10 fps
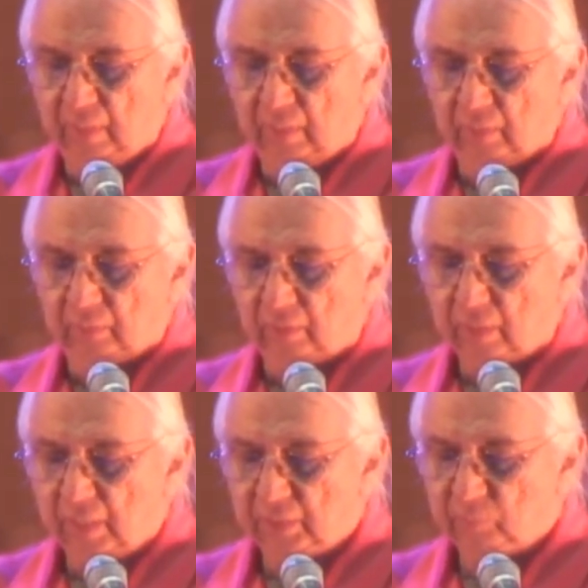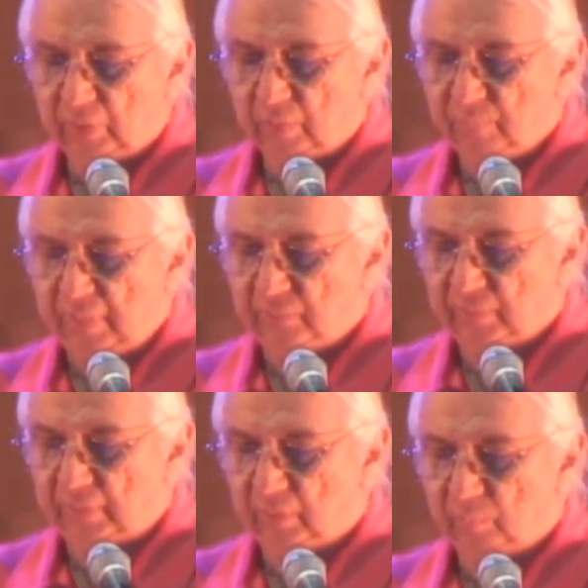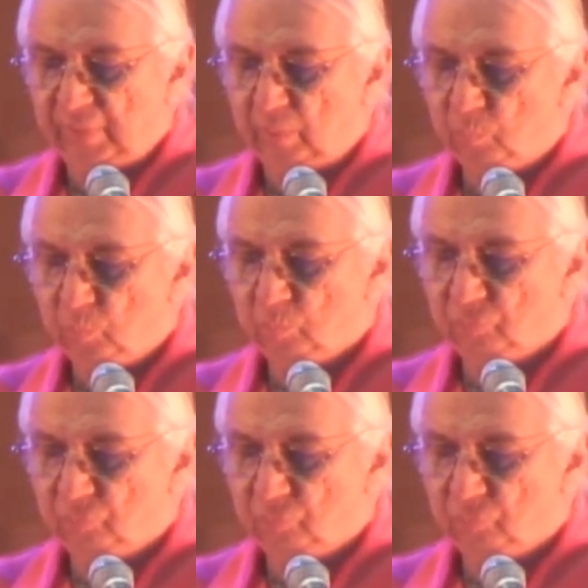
The caucus recommends that there be a move